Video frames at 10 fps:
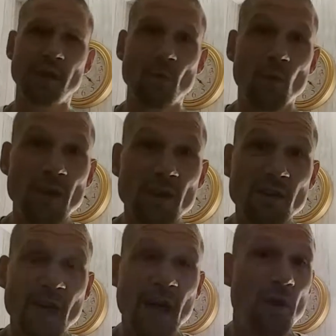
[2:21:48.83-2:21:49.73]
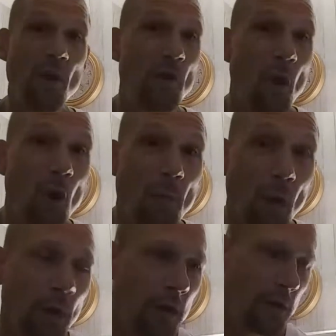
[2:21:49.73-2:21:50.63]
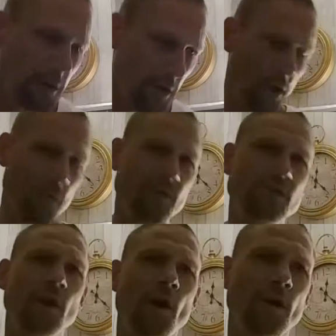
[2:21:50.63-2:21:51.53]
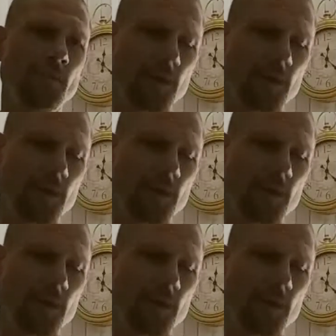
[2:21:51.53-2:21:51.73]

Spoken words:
weird. They're not normal. And over time,